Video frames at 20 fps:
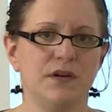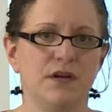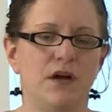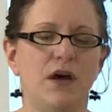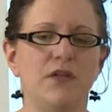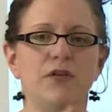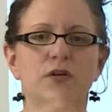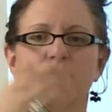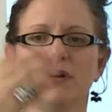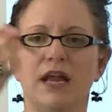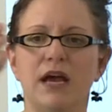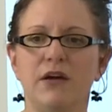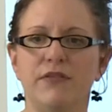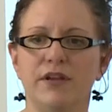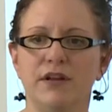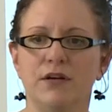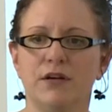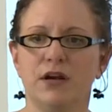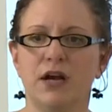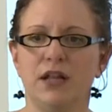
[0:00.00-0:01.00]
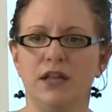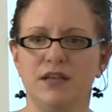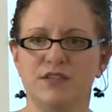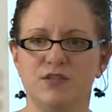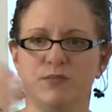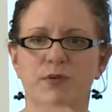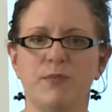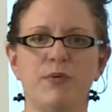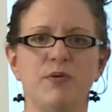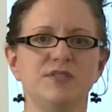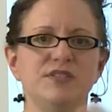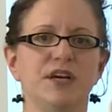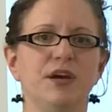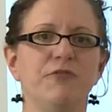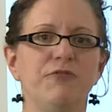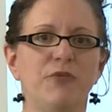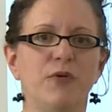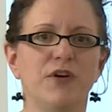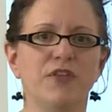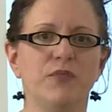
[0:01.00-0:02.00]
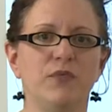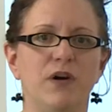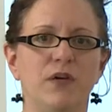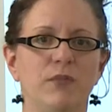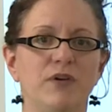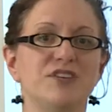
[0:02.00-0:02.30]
Although Claudia and her colleagues are proposing a fourth one,